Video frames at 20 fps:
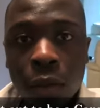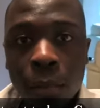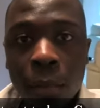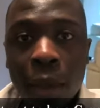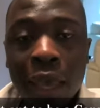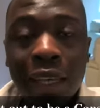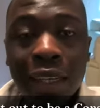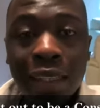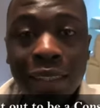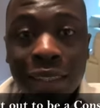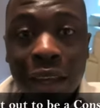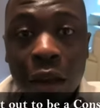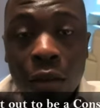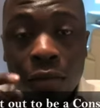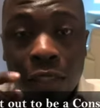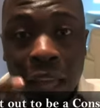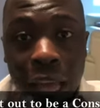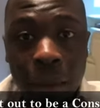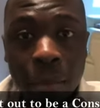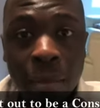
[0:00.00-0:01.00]
Make
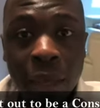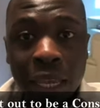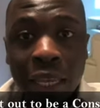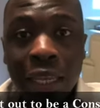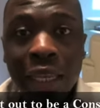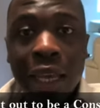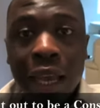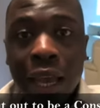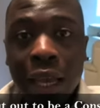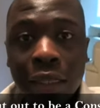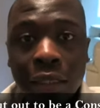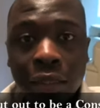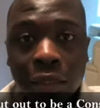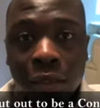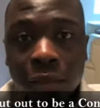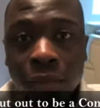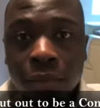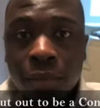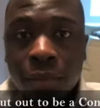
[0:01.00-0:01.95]
yourself that appealing, guys.